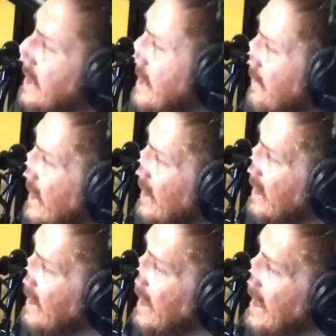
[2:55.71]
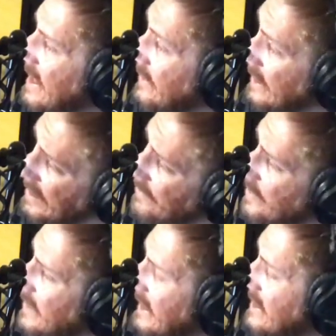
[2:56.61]
what he's feeling. They love
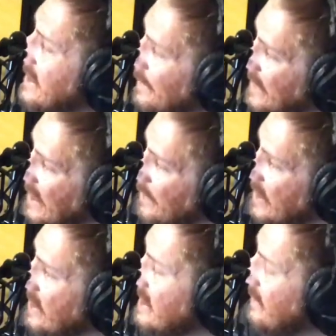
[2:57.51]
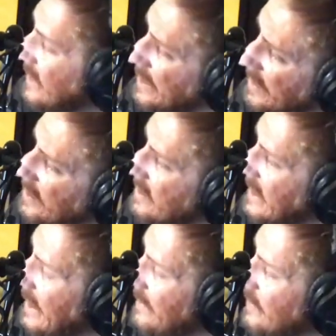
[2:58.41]
him and accept him and just invite him along
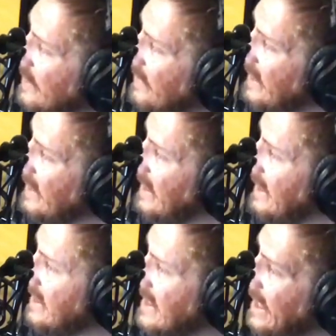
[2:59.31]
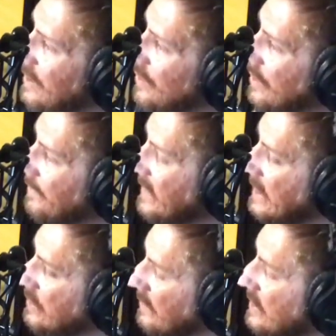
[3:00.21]
to everything. And it's how
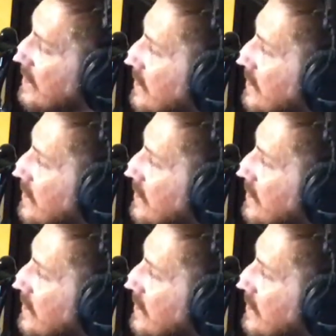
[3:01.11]
introverts